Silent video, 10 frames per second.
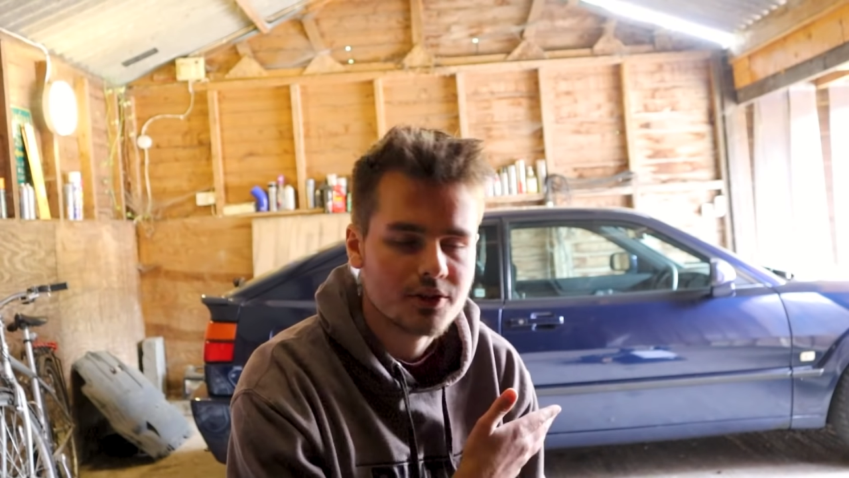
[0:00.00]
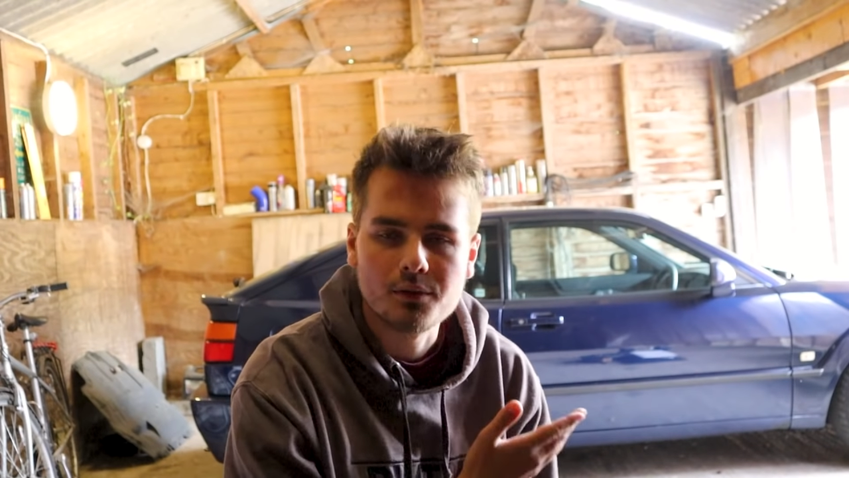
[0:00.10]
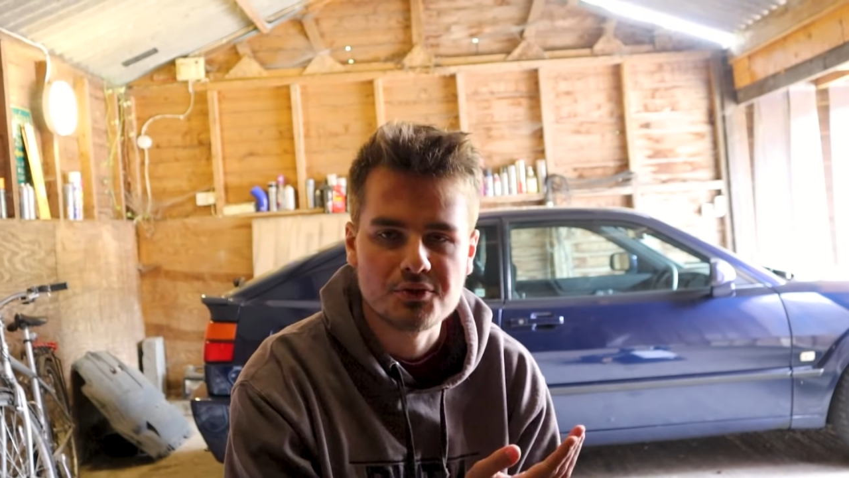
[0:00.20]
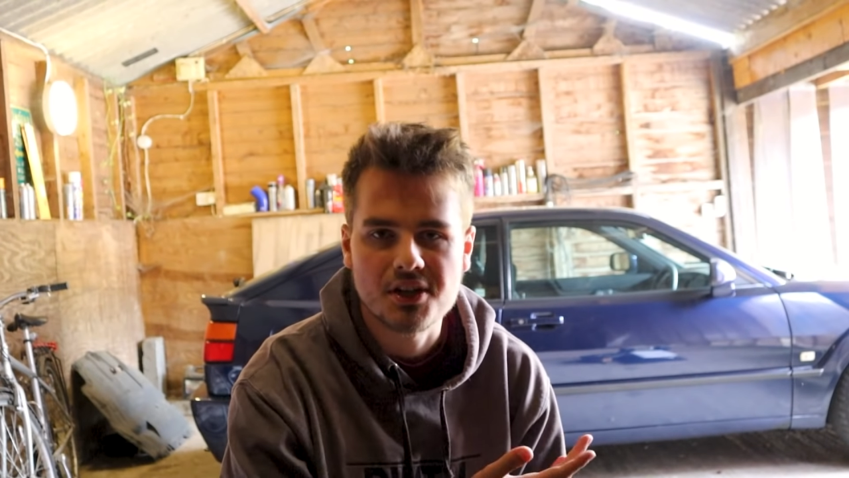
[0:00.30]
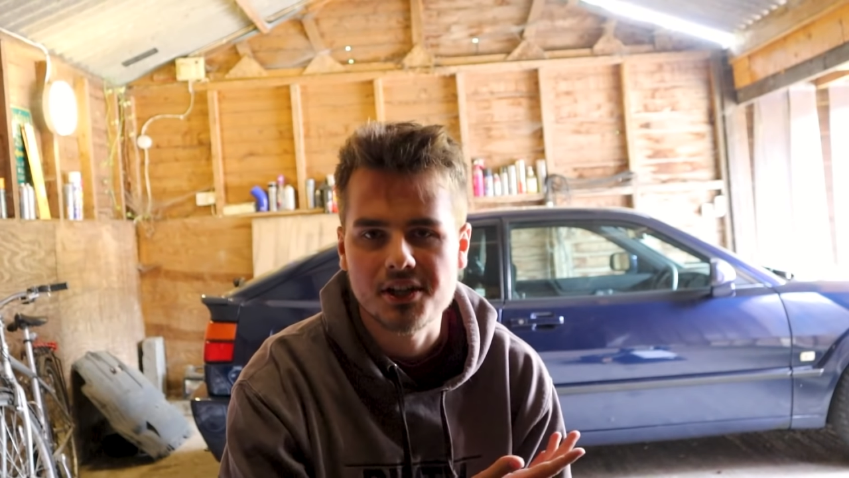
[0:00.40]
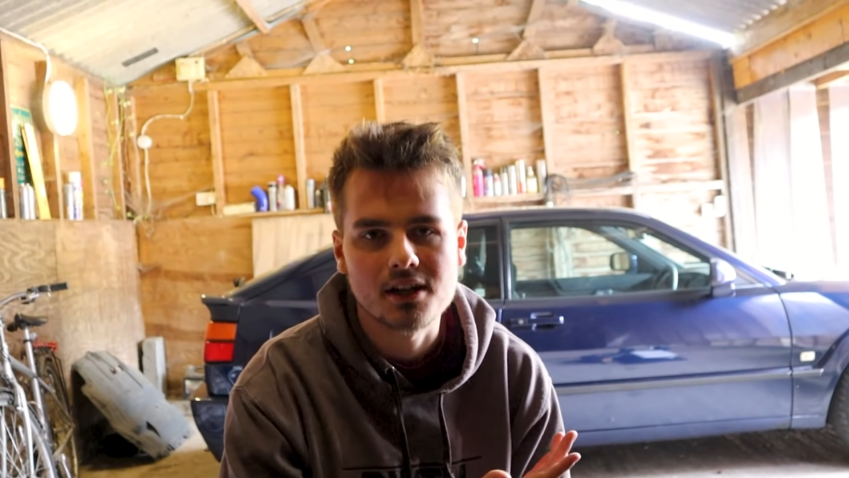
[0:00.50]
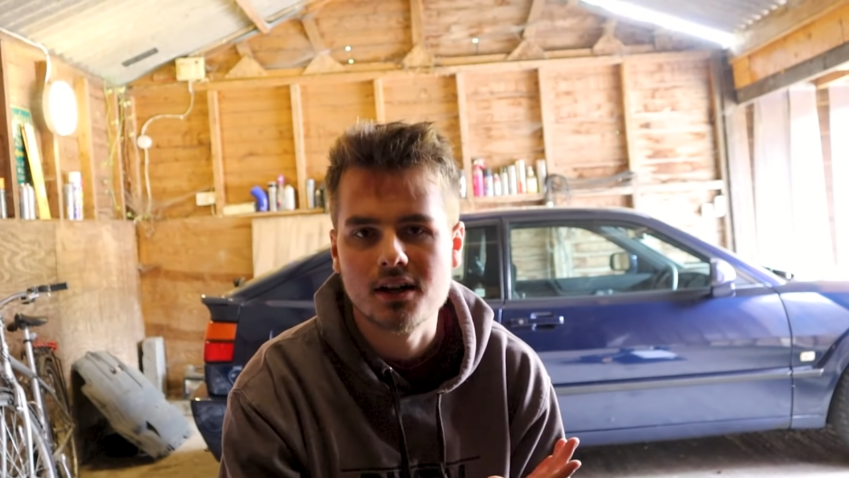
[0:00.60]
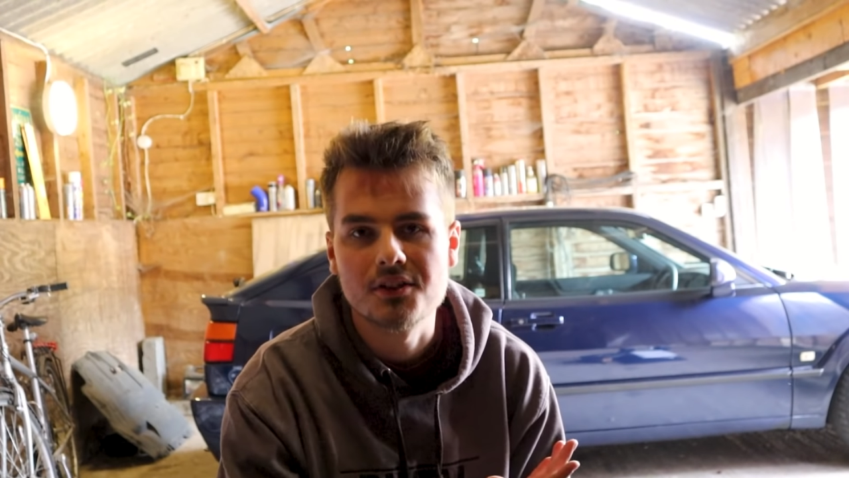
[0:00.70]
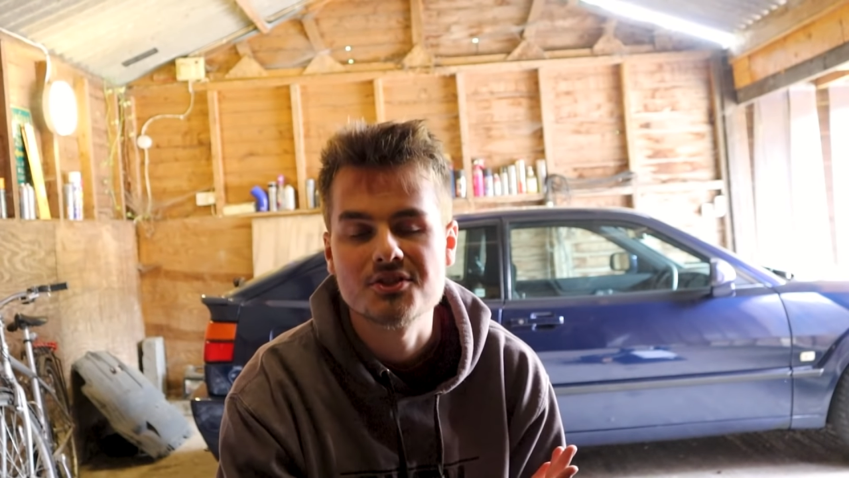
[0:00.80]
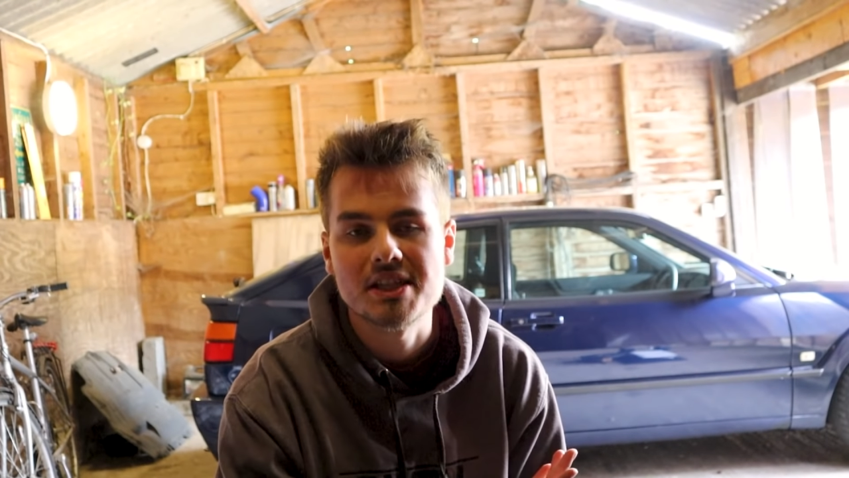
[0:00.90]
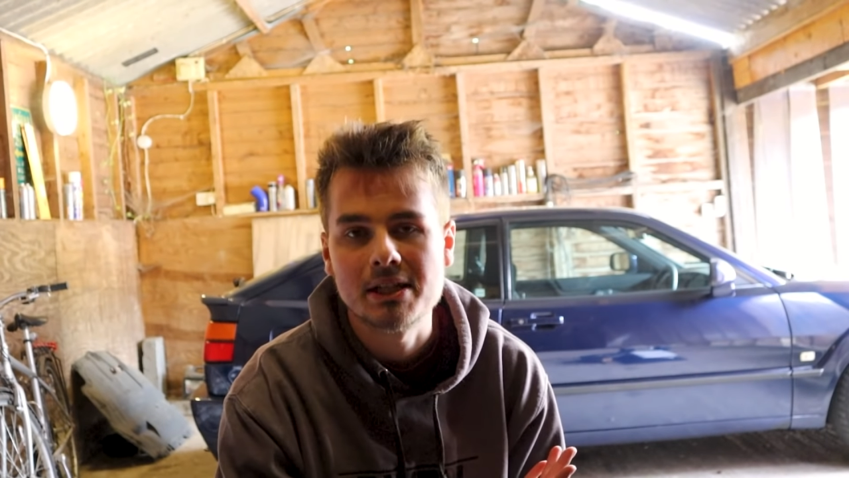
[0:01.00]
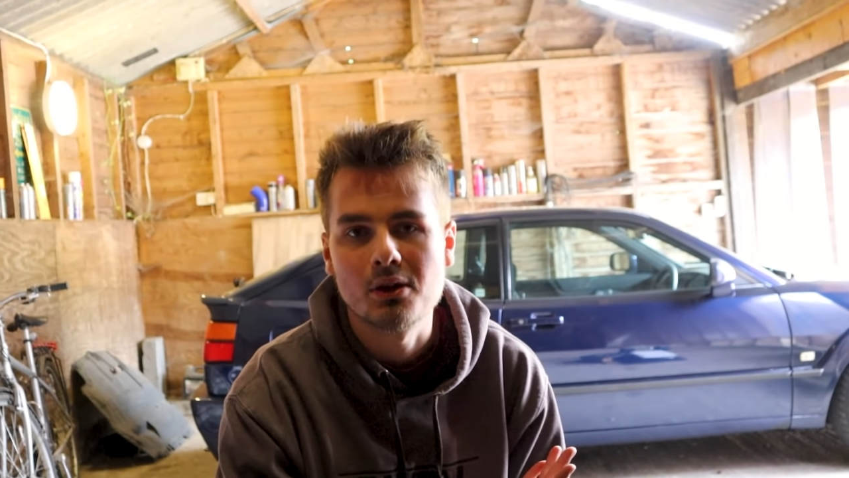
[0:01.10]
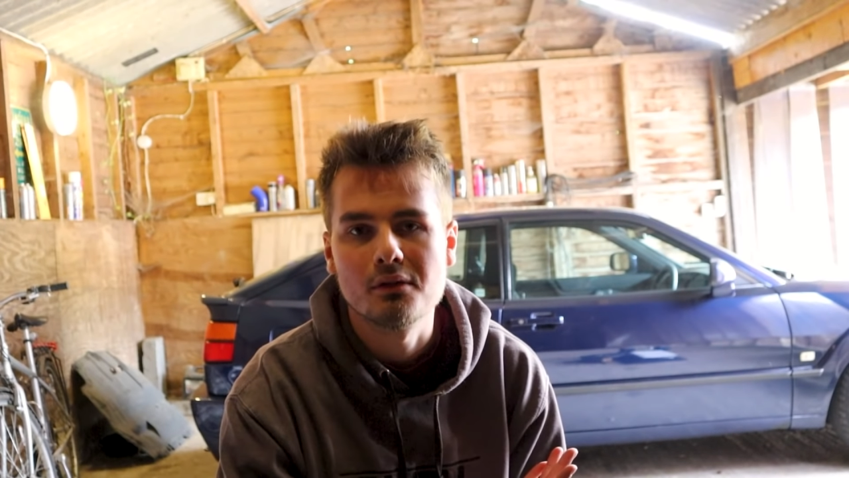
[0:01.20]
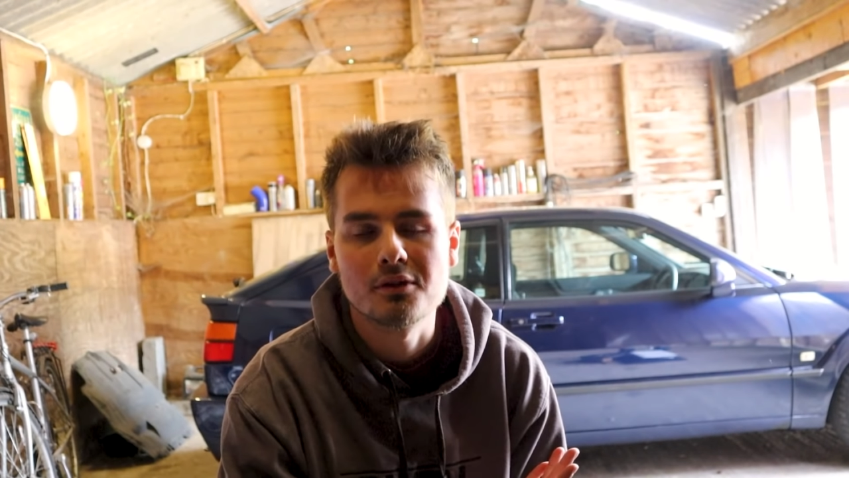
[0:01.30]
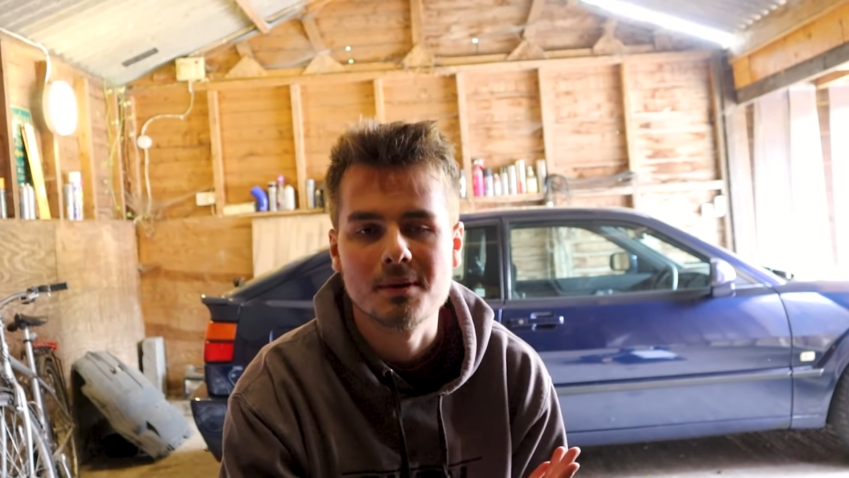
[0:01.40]
Obviously I can't see a
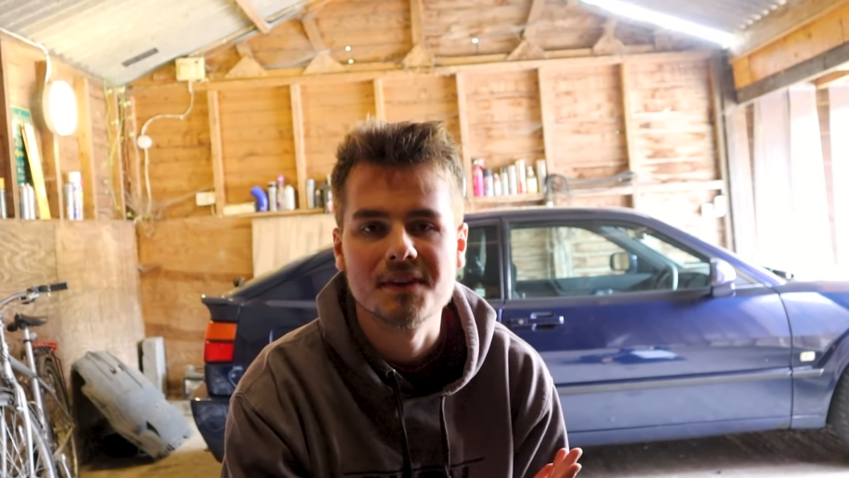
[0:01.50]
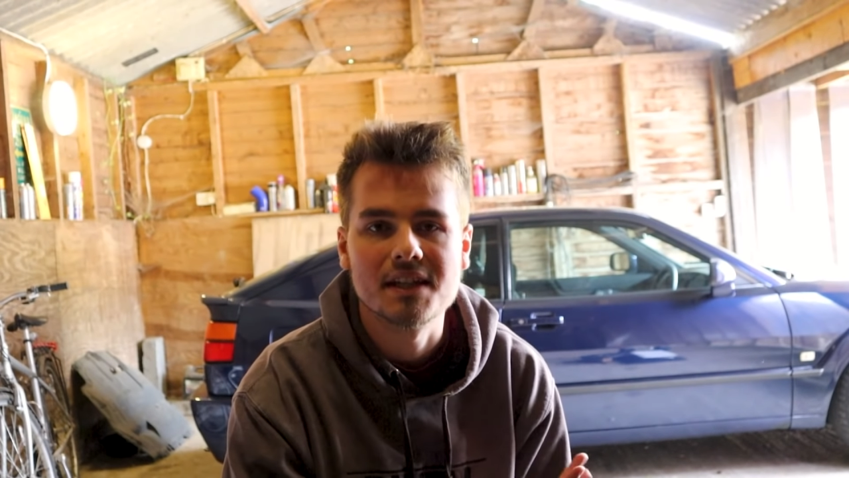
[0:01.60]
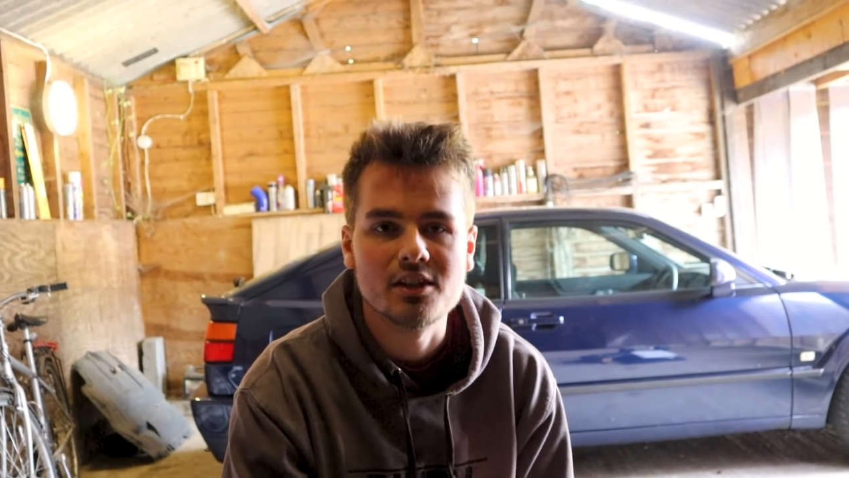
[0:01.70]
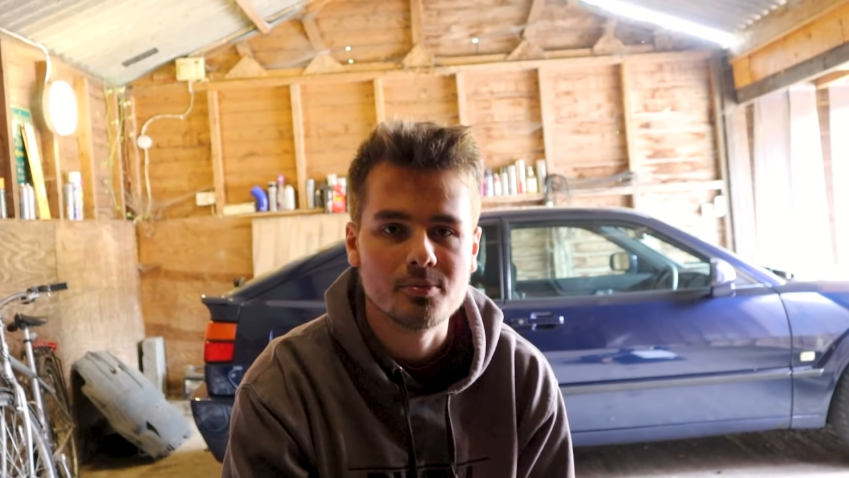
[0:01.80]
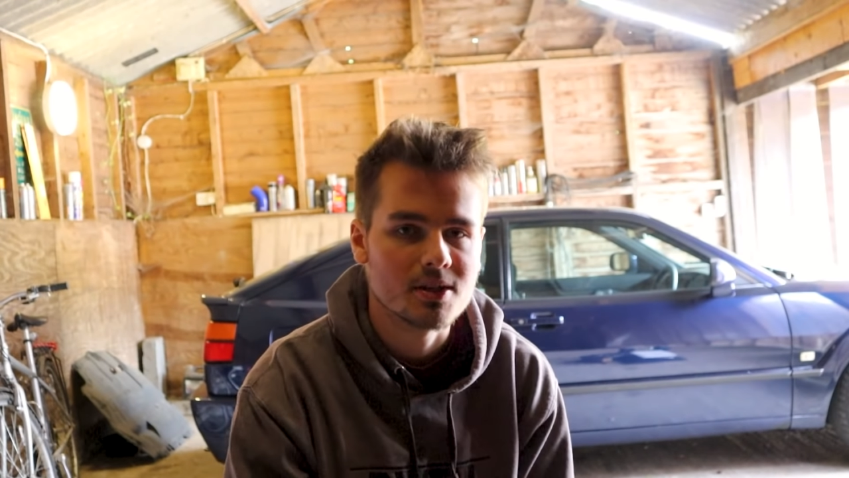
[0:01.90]
lot from underneath